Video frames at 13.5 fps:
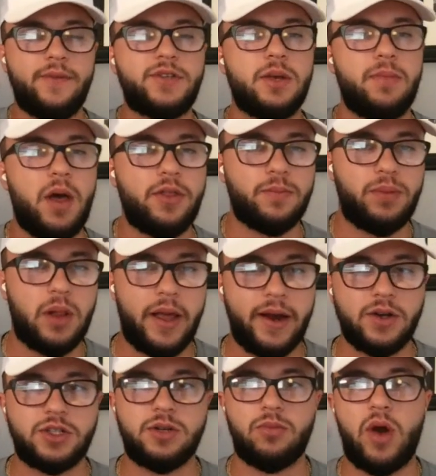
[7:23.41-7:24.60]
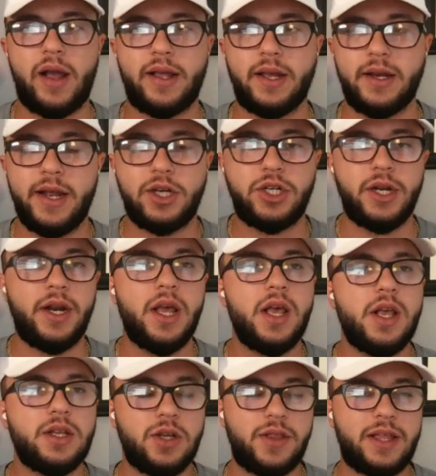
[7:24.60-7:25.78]
give some other players some recognition
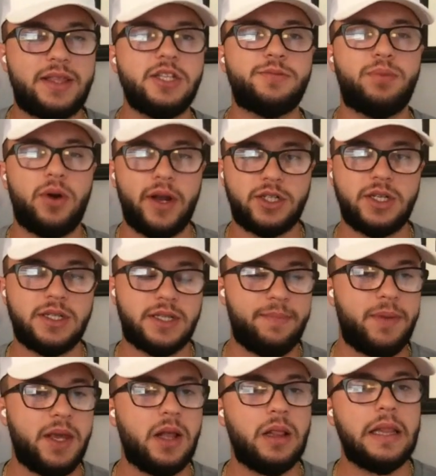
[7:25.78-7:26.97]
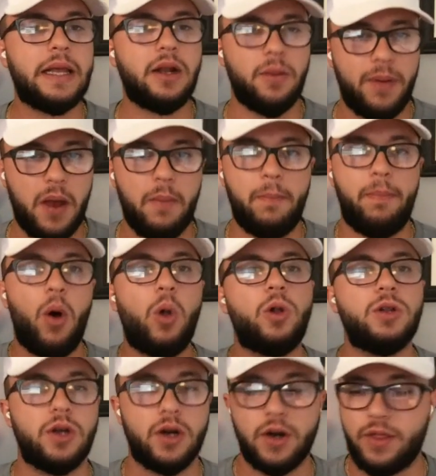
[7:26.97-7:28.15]
so that these predictions can be a little bit
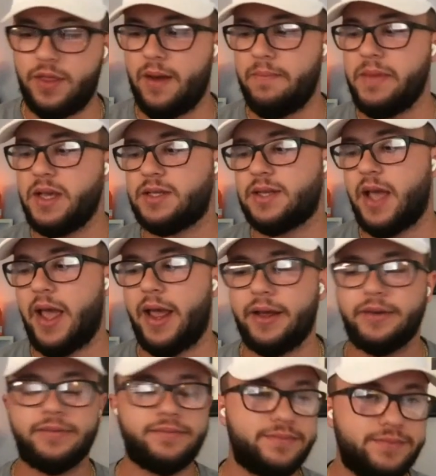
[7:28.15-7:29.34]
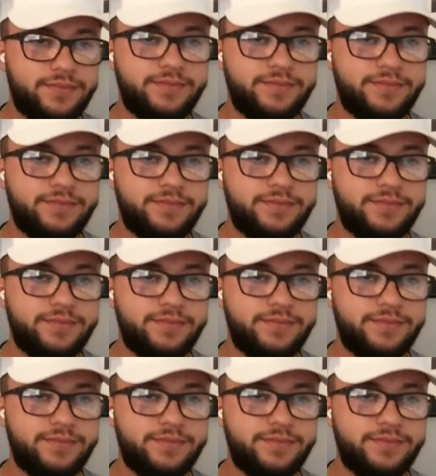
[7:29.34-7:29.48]
bolder than me saying